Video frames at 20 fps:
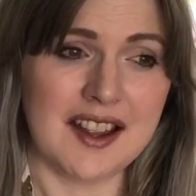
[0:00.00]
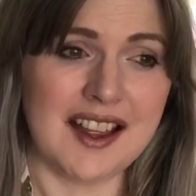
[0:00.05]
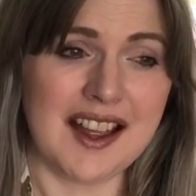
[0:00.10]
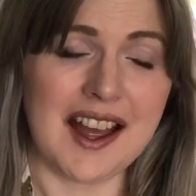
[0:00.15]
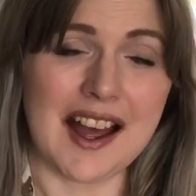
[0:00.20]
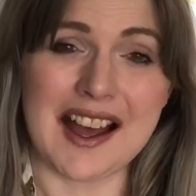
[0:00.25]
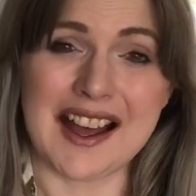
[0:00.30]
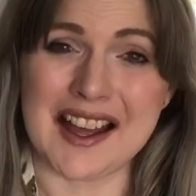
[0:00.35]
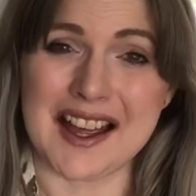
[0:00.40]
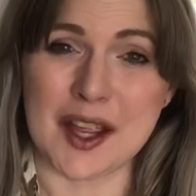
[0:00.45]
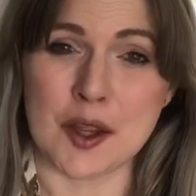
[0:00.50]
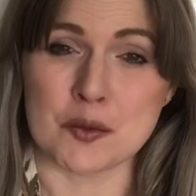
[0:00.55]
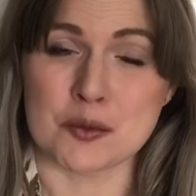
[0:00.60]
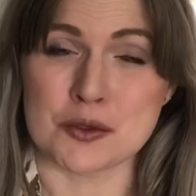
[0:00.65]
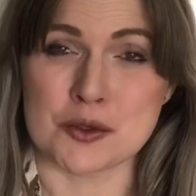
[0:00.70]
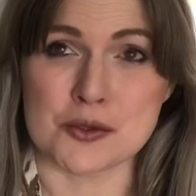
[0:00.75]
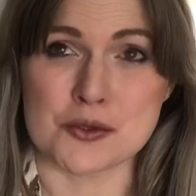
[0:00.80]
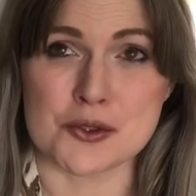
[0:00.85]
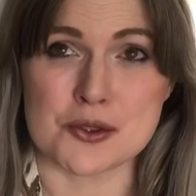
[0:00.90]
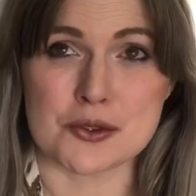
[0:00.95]
I
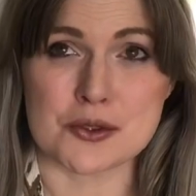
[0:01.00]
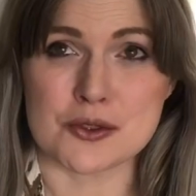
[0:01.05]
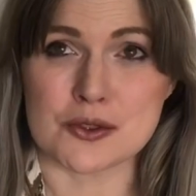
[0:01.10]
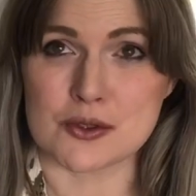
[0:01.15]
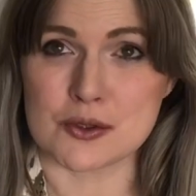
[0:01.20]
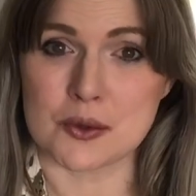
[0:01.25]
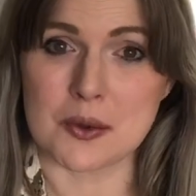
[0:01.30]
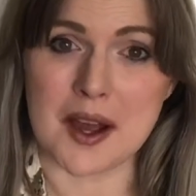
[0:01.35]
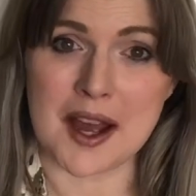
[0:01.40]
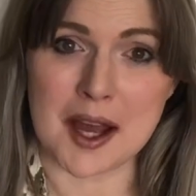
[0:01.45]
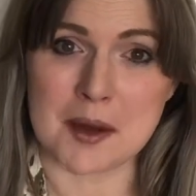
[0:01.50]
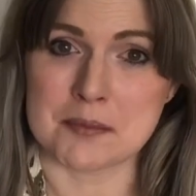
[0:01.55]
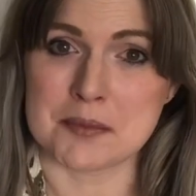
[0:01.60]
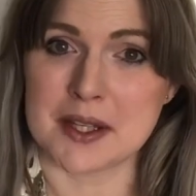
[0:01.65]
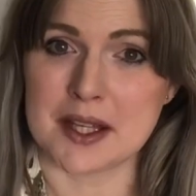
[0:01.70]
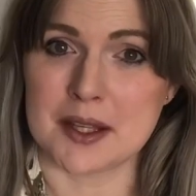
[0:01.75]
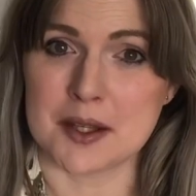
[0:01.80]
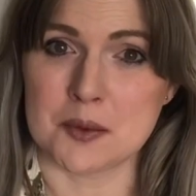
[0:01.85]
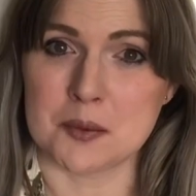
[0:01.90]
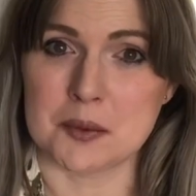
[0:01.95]
was so
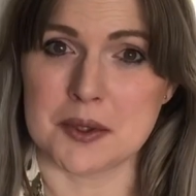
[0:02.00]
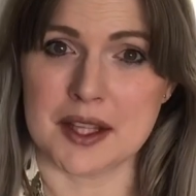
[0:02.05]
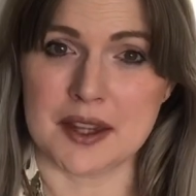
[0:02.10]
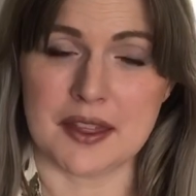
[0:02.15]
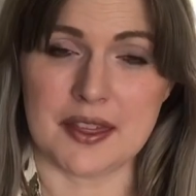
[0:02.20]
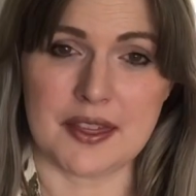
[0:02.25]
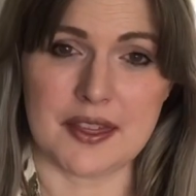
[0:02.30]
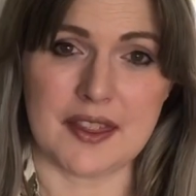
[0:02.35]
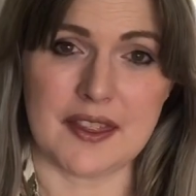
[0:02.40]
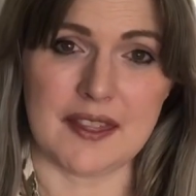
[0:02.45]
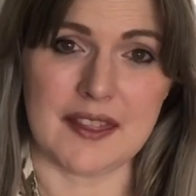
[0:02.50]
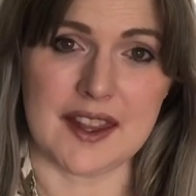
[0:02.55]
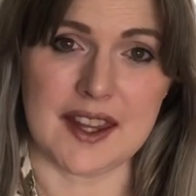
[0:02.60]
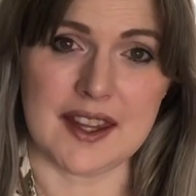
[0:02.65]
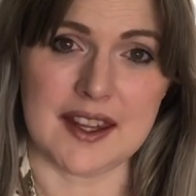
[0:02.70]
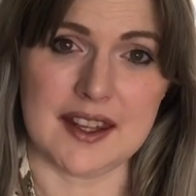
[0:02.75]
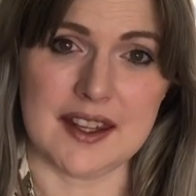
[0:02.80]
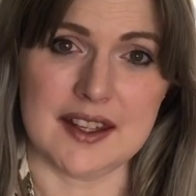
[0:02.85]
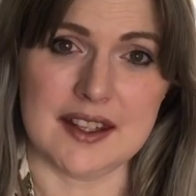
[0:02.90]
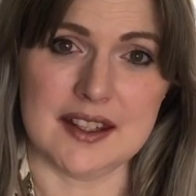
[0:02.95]
happy with
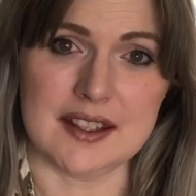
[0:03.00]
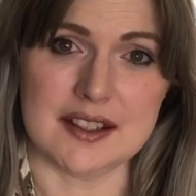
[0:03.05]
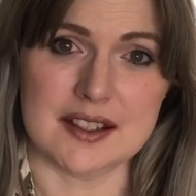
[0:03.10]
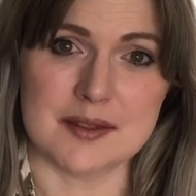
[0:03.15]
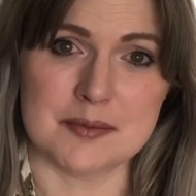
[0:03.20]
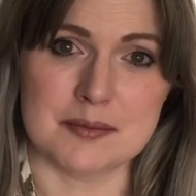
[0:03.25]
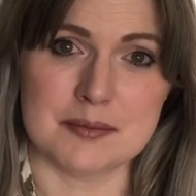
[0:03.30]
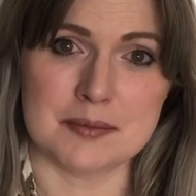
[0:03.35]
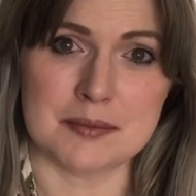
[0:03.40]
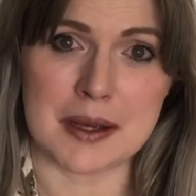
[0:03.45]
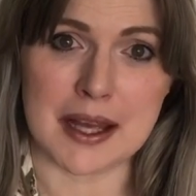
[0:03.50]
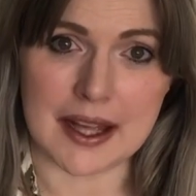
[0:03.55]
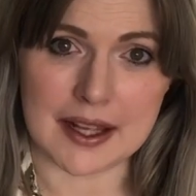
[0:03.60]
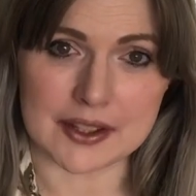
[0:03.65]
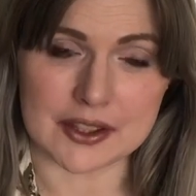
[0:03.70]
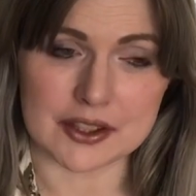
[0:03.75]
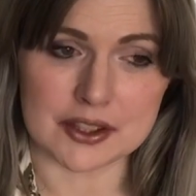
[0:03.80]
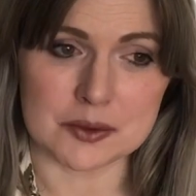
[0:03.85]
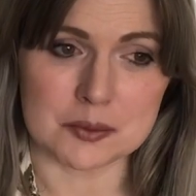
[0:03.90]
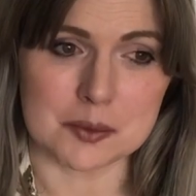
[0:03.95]
the
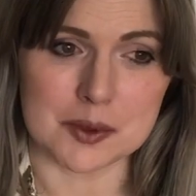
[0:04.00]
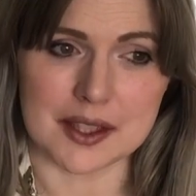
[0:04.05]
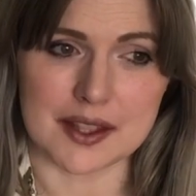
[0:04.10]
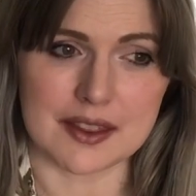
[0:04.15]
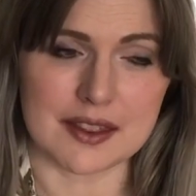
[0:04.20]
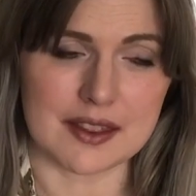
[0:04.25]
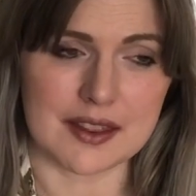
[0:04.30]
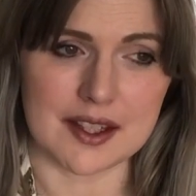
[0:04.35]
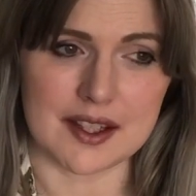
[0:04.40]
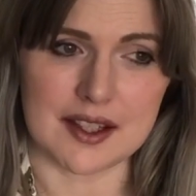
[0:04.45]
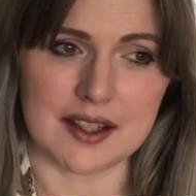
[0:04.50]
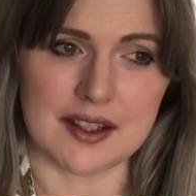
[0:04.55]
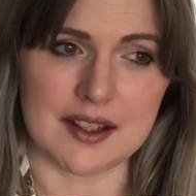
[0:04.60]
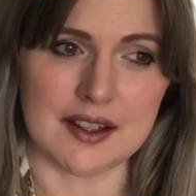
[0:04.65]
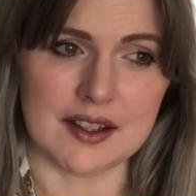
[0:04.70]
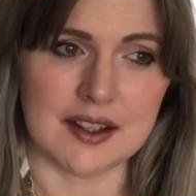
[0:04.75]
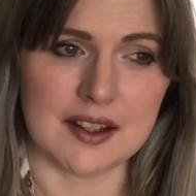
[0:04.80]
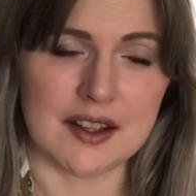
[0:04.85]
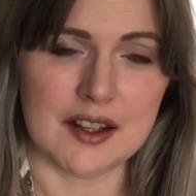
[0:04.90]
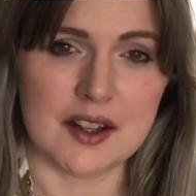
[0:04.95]
pattern, with
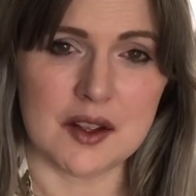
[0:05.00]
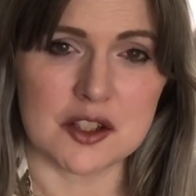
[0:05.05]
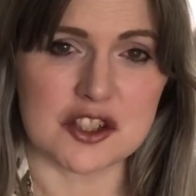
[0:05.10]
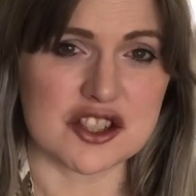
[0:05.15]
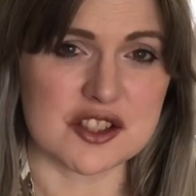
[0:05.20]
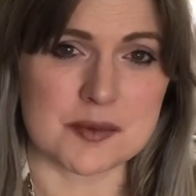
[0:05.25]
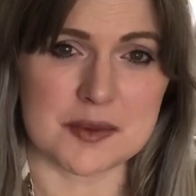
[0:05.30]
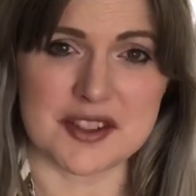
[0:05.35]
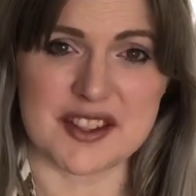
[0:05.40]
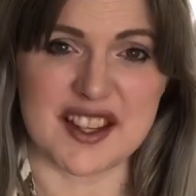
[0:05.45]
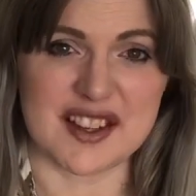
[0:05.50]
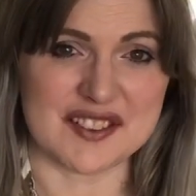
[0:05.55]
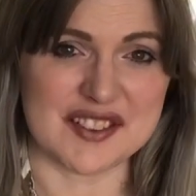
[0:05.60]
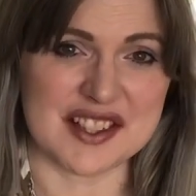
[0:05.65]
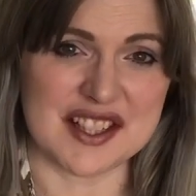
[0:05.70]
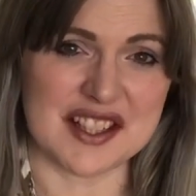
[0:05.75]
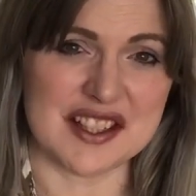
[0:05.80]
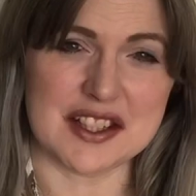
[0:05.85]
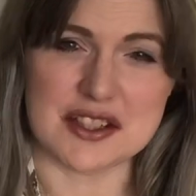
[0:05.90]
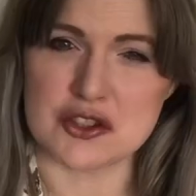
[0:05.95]

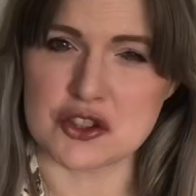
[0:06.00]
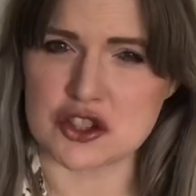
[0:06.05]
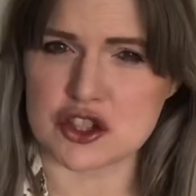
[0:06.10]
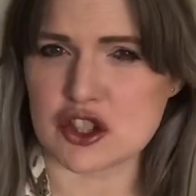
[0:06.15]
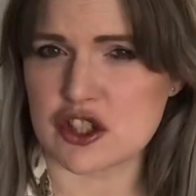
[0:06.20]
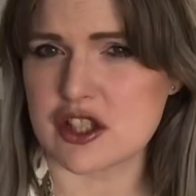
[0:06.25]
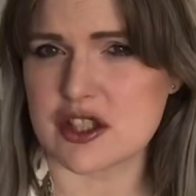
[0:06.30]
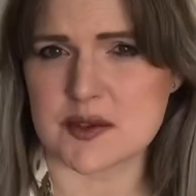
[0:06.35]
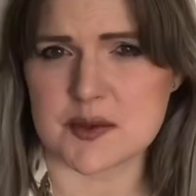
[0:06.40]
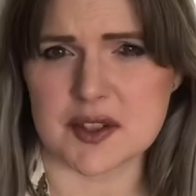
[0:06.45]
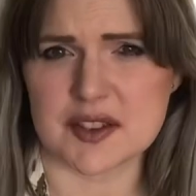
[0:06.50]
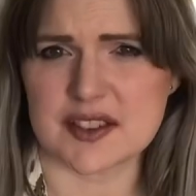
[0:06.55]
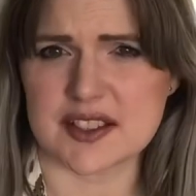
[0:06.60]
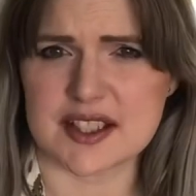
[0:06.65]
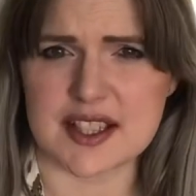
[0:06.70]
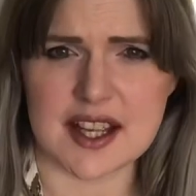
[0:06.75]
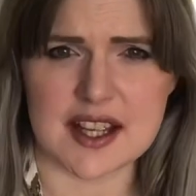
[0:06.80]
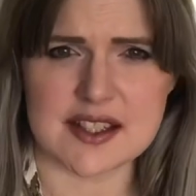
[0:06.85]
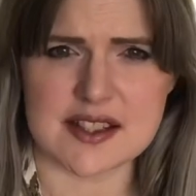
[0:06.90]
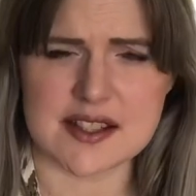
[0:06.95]
everything. The instructions were
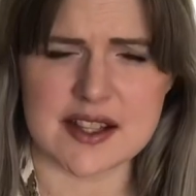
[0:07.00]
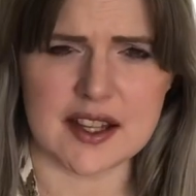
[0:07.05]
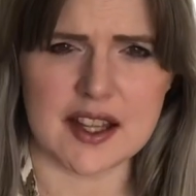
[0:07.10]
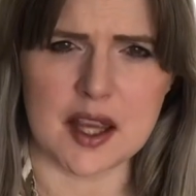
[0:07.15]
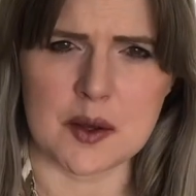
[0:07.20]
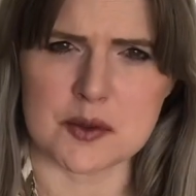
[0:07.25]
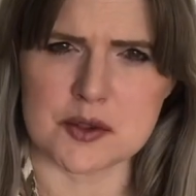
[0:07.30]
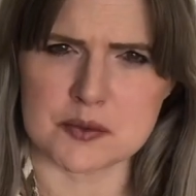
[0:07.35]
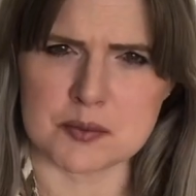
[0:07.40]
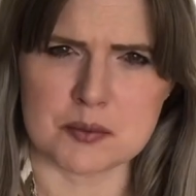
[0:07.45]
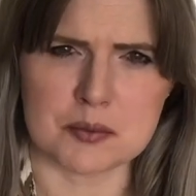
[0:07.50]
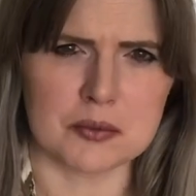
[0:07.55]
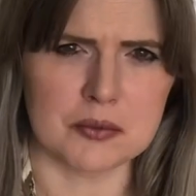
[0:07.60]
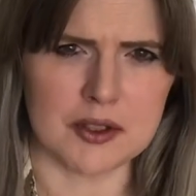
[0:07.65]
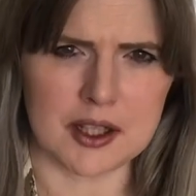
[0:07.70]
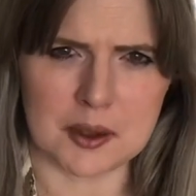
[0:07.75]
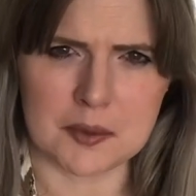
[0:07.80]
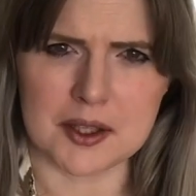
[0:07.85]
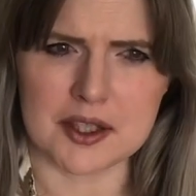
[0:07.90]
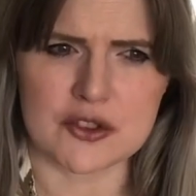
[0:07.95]
fantastic. It was
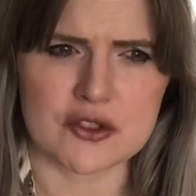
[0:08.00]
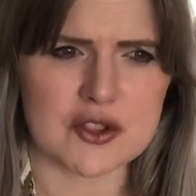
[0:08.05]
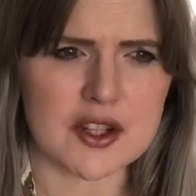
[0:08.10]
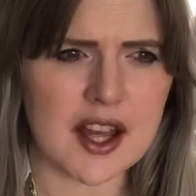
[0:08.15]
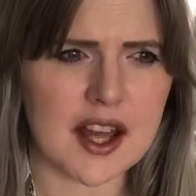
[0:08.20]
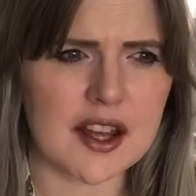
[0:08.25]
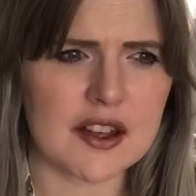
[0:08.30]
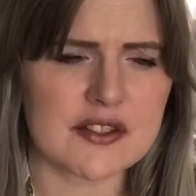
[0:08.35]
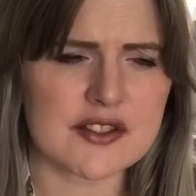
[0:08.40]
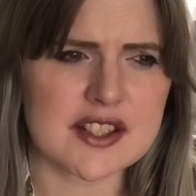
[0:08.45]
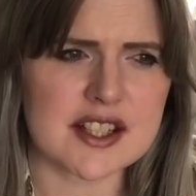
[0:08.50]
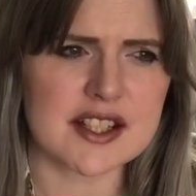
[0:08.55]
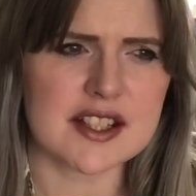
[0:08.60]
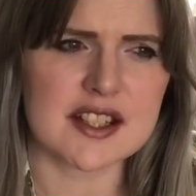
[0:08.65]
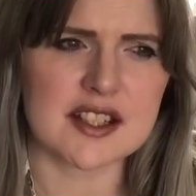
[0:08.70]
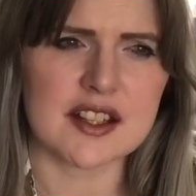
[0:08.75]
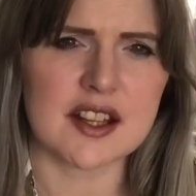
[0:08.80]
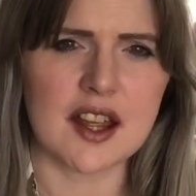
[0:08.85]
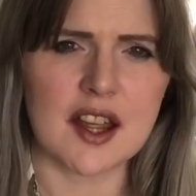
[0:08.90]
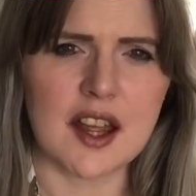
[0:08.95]
really well drafted.